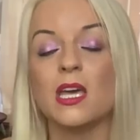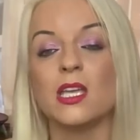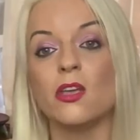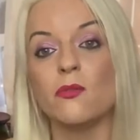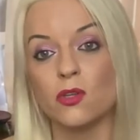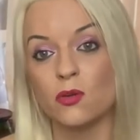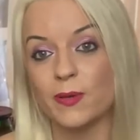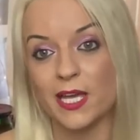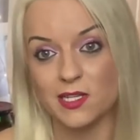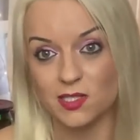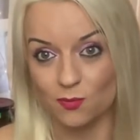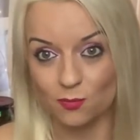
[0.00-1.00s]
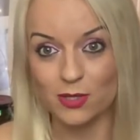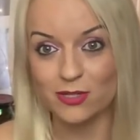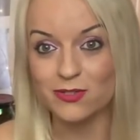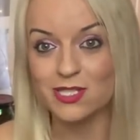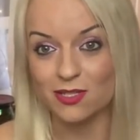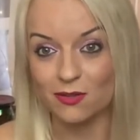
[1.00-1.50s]
you and your person
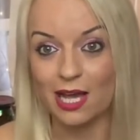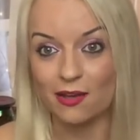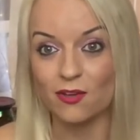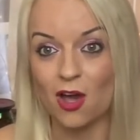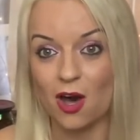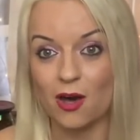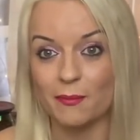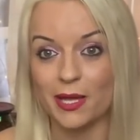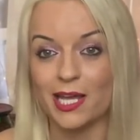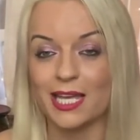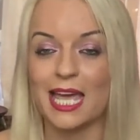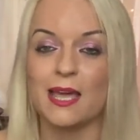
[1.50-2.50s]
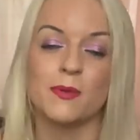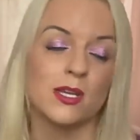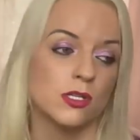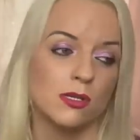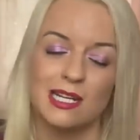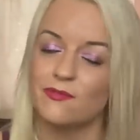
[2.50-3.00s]
will still have karma, okay?
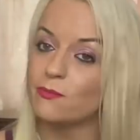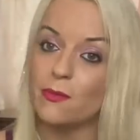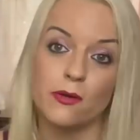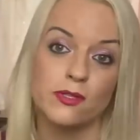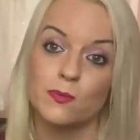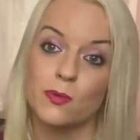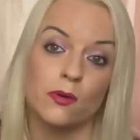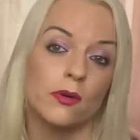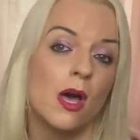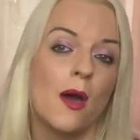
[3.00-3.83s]
Because you live multiple,